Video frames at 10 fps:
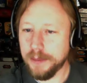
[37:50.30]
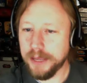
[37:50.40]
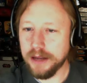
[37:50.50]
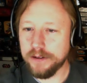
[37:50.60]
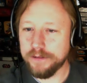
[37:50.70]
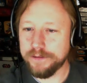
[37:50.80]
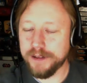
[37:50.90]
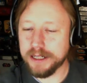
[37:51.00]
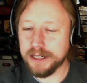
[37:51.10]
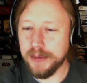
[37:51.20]
out of
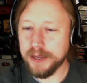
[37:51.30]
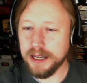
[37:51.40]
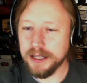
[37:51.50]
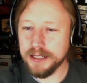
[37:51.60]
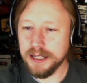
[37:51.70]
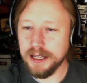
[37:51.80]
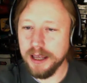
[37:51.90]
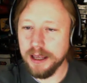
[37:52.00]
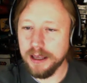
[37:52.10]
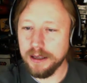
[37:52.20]
Comic-Con
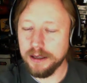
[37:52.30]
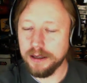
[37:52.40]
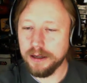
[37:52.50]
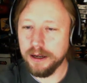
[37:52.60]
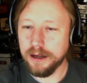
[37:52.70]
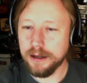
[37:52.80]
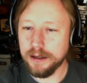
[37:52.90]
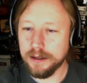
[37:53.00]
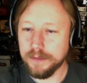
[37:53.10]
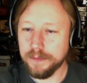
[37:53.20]
today,
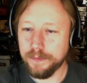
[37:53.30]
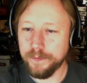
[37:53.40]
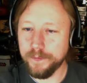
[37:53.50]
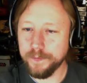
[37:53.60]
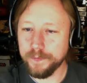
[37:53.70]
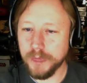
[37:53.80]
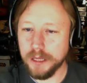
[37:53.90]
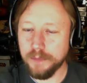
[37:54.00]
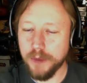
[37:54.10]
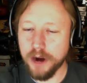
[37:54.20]

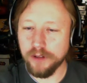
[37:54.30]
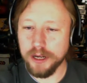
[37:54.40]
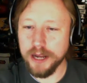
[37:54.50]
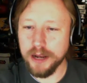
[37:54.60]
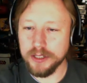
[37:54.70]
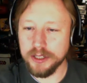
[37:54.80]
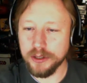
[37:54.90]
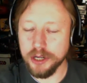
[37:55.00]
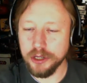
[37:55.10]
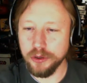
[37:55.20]
Marvel announced
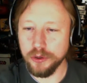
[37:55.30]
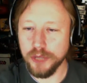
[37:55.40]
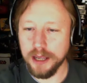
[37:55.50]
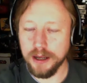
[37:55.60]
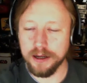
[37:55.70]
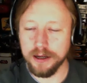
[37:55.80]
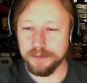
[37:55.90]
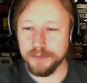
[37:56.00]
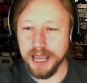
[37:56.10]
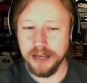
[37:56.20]
there's a new
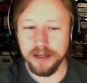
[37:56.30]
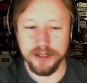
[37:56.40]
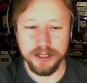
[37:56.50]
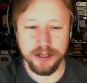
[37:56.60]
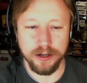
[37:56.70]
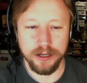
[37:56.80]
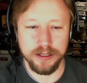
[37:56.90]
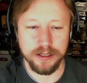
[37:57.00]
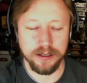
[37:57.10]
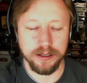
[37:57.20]
Kanan
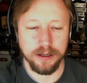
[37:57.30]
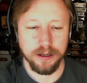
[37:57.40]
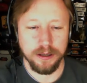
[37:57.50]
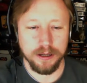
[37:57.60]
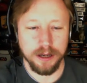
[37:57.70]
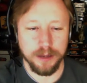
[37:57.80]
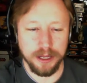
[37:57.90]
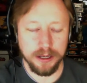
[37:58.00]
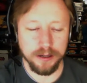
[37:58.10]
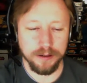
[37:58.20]
series
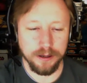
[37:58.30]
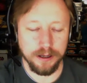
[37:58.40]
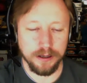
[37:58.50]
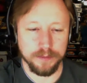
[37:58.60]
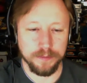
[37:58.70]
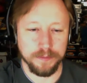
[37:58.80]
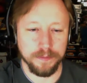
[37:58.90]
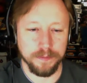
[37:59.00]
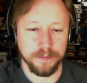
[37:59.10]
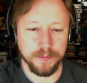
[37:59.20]
coming,
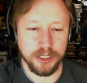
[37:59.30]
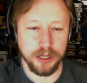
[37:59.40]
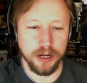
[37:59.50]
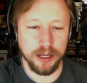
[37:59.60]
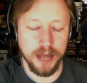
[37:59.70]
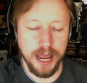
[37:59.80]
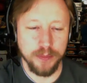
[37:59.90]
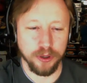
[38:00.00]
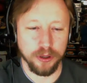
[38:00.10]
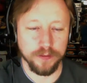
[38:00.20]
starting in April of